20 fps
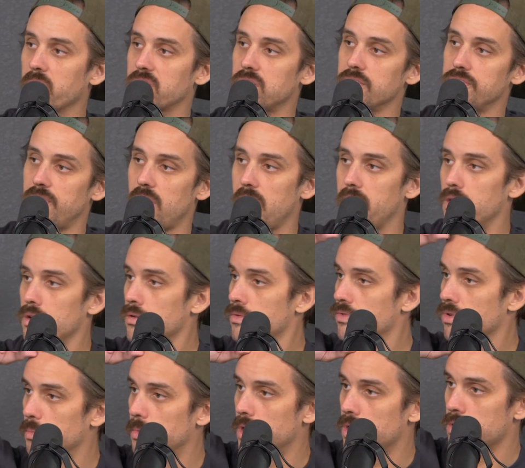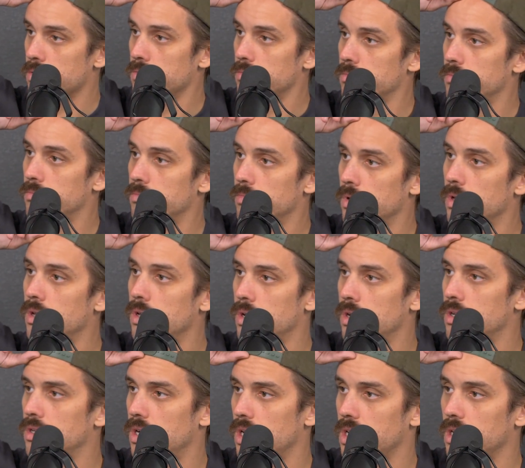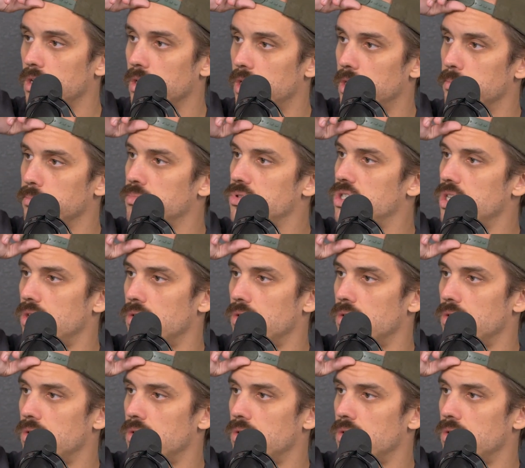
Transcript: quick to fire from there. Not going to let them